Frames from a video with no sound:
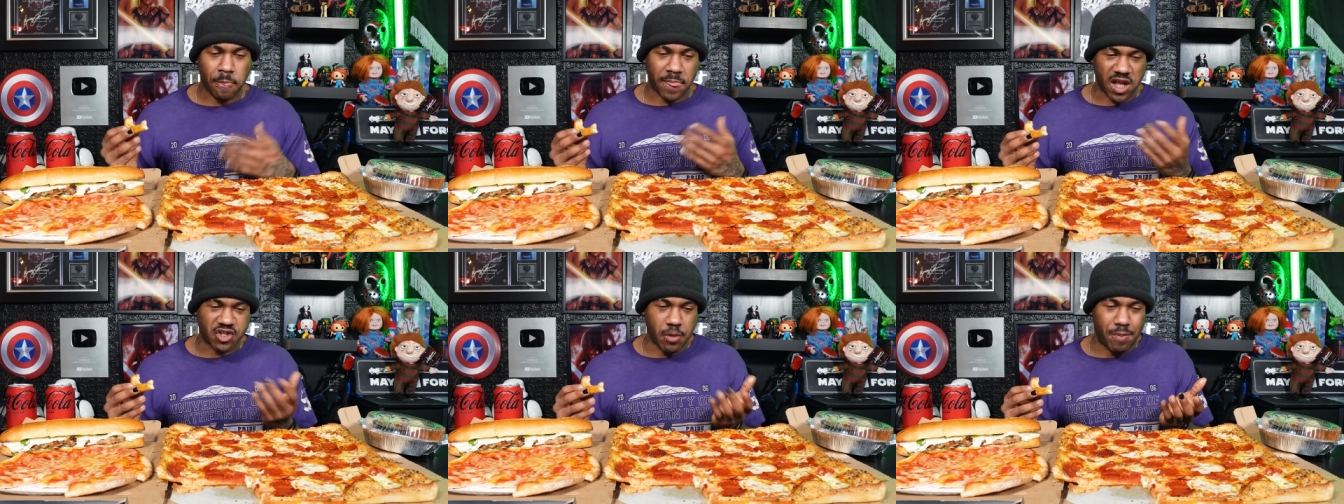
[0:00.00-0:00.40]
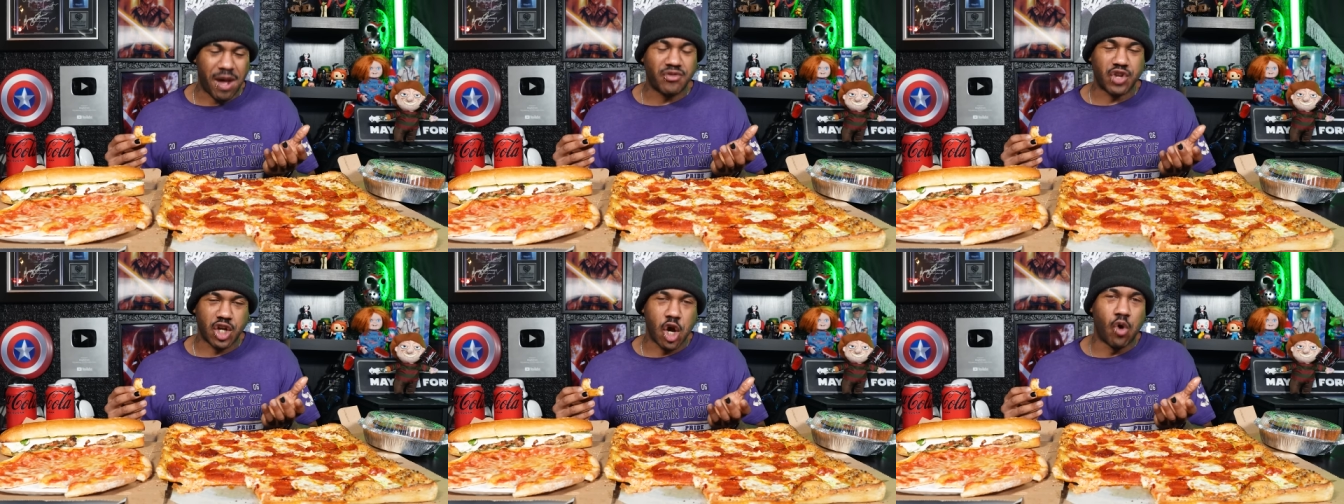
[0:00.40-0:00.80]
It's
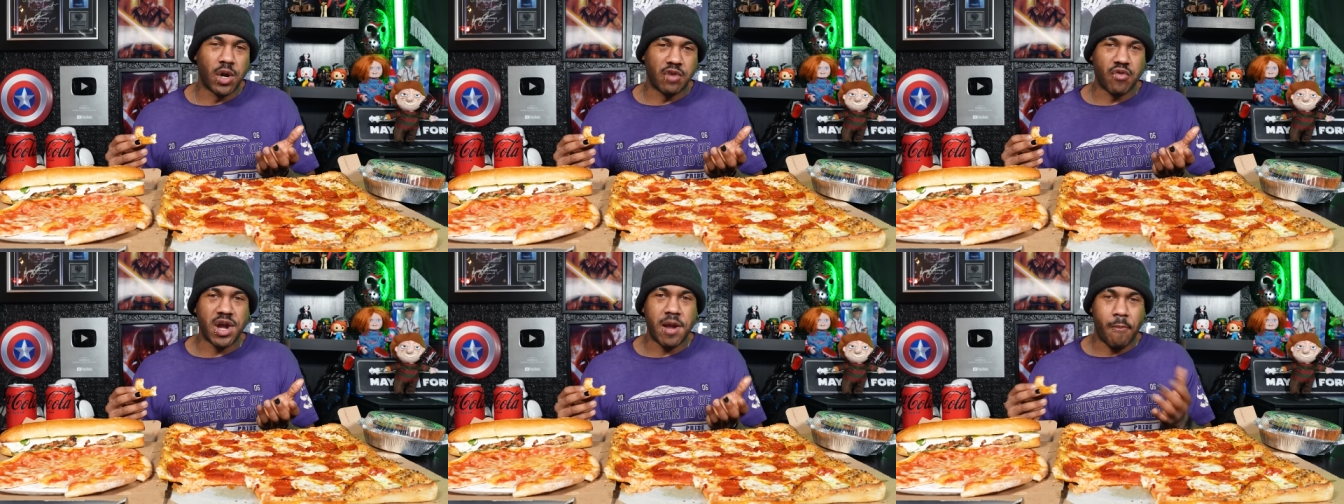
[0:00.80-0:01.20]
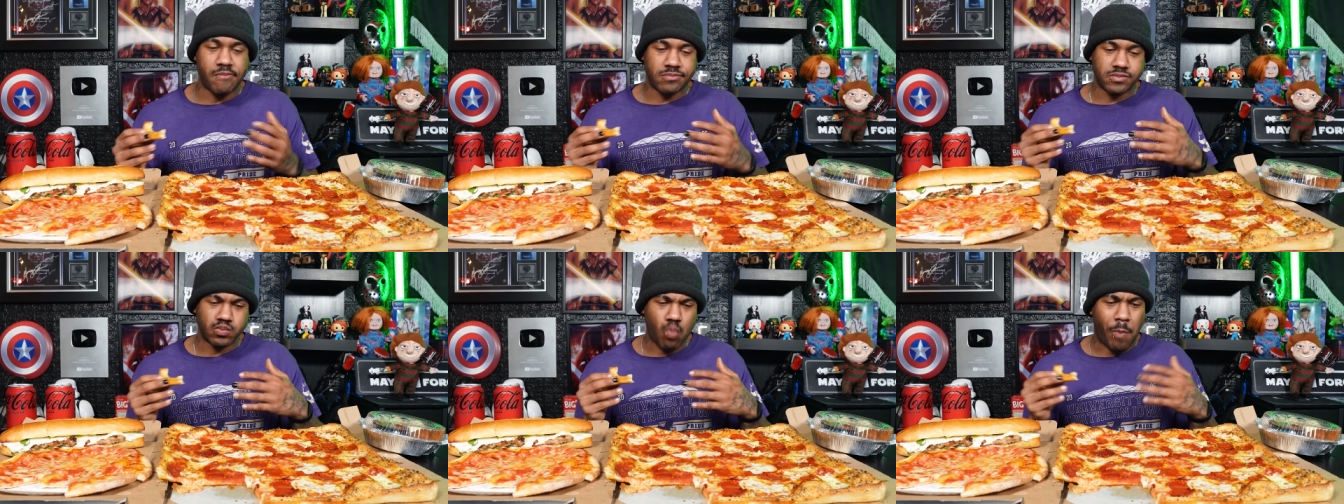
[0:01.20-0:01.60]
about the going rate.
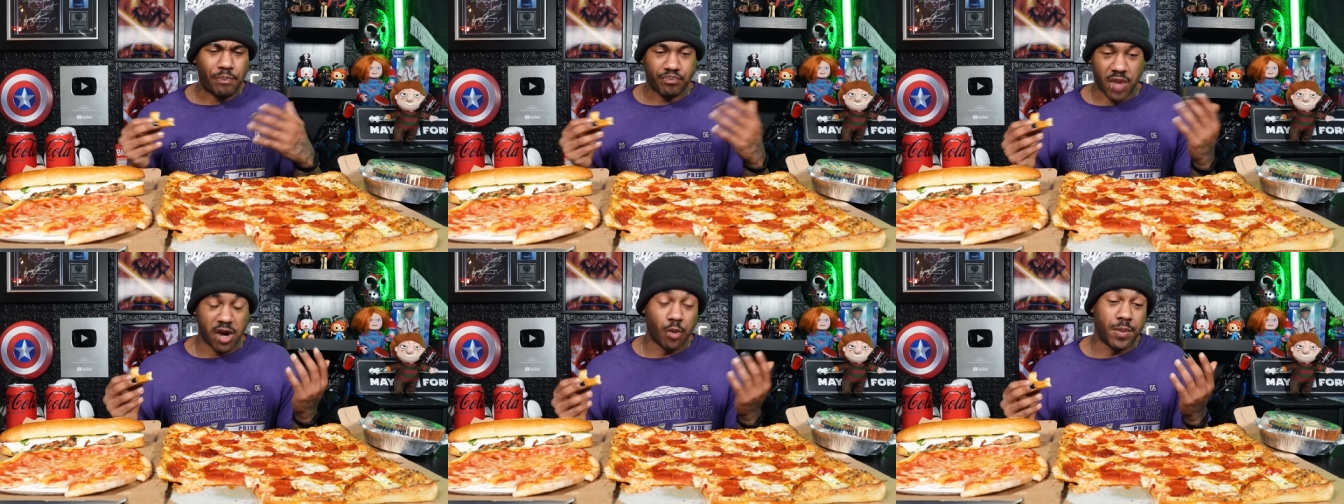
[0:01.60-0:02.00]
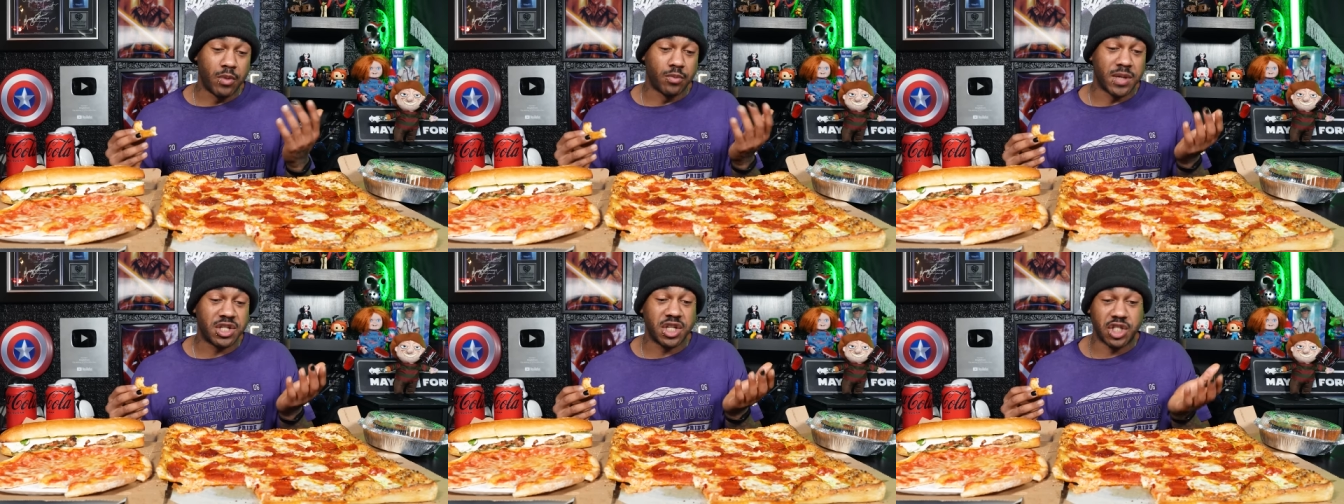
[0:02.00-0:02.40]
I know people
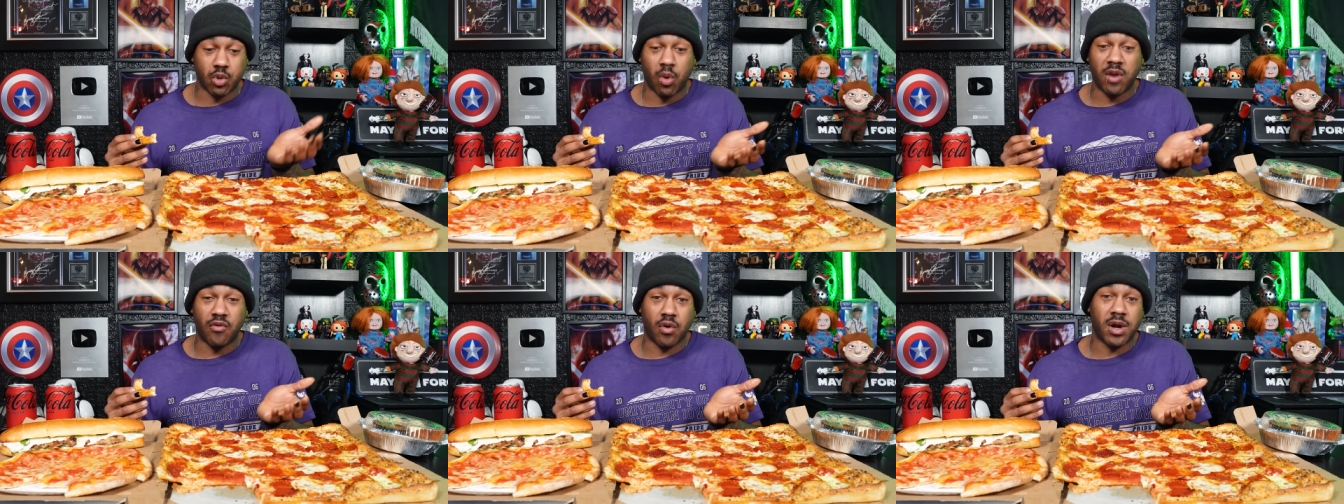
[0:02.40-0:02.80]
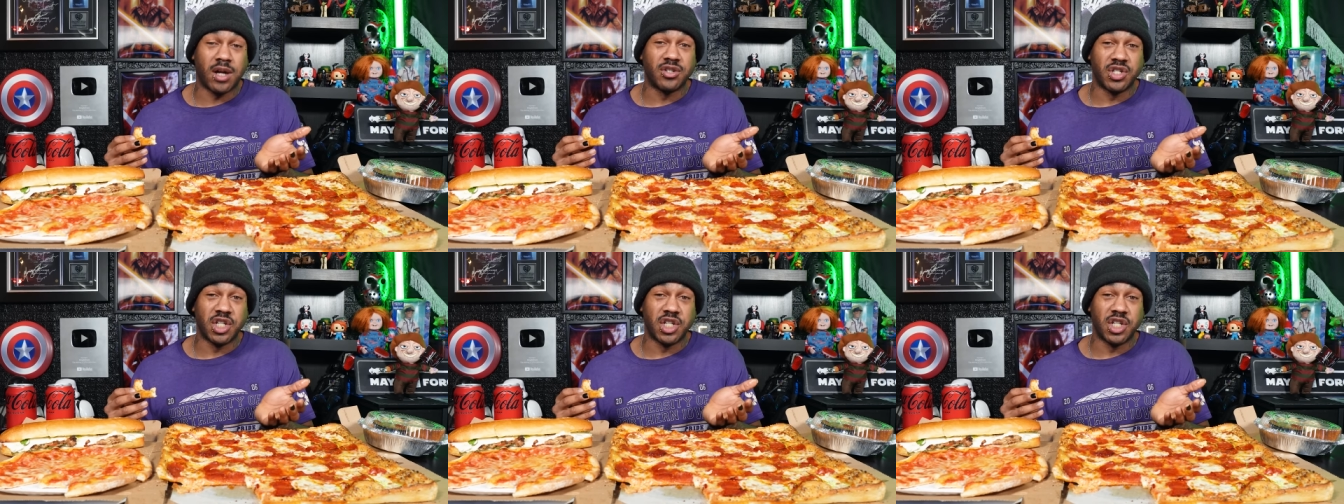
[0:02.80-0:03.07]
may say twenty-four dollars is